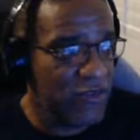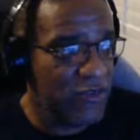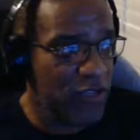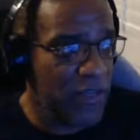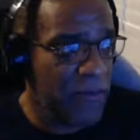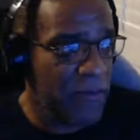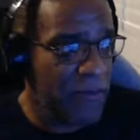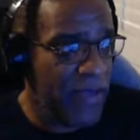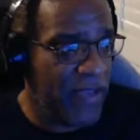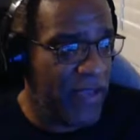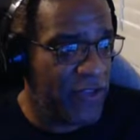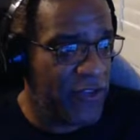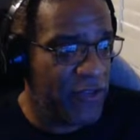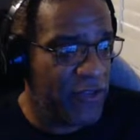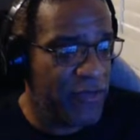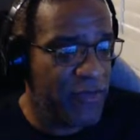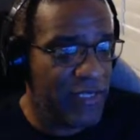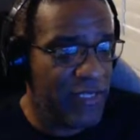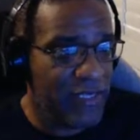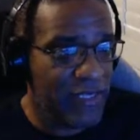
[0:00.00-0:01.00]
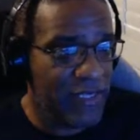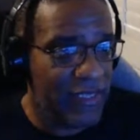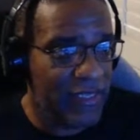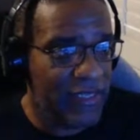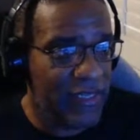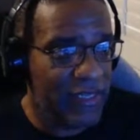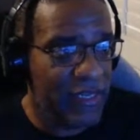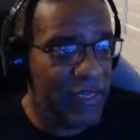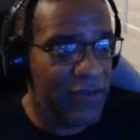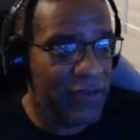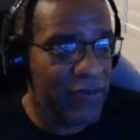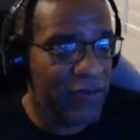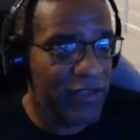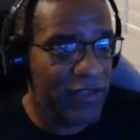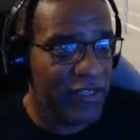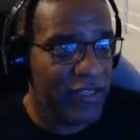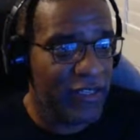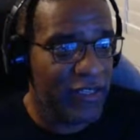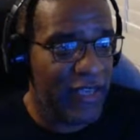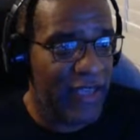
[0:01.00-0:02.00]
We're going to manual Malika, and we're going
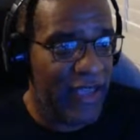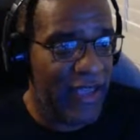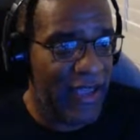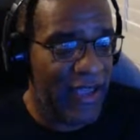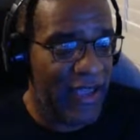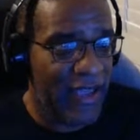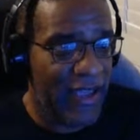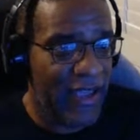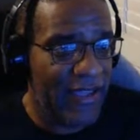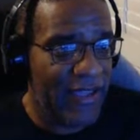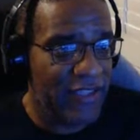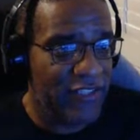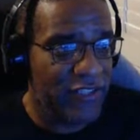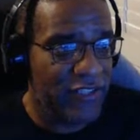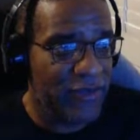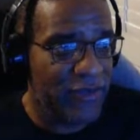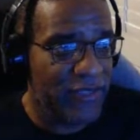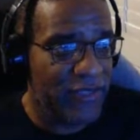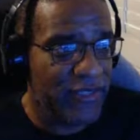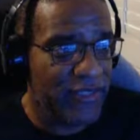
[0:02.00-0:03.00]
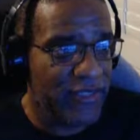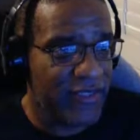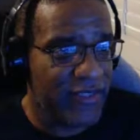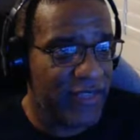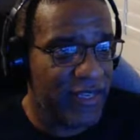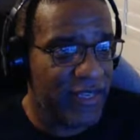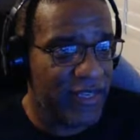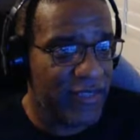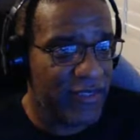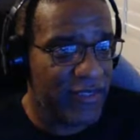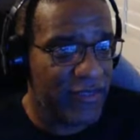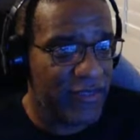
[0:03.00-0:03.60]
to let A A do his thing.